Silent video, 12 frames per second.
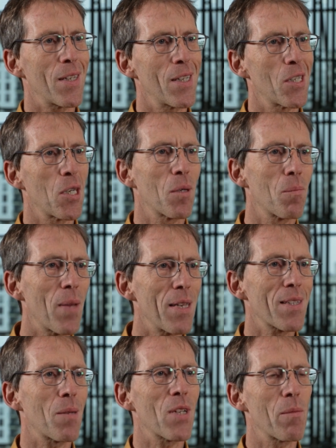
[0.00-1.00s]
may
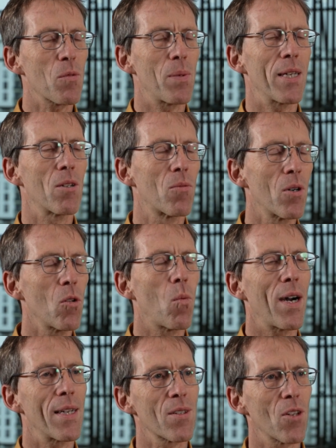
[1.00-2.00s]
sometimes play a role
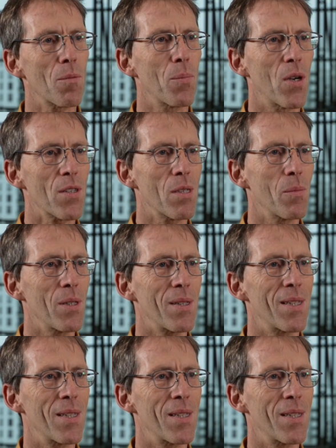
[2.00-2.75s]
why it's not possible